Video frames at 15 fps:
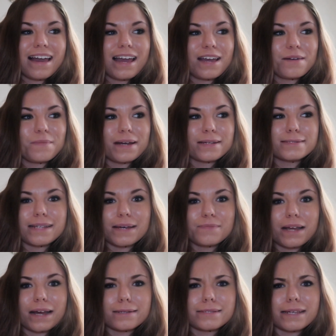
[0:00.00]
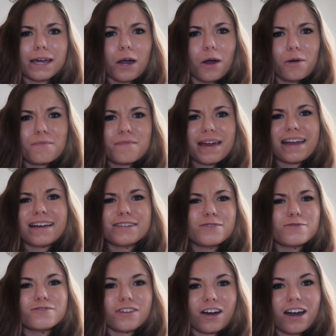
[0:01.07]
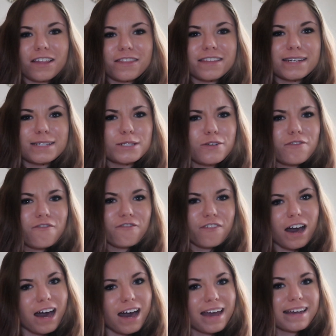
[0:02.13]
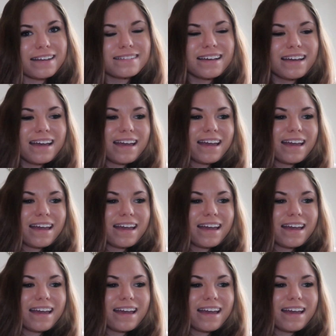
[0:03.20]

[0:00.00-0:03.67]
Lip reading: and my stepdad's like, oh man, you got this, you're fine.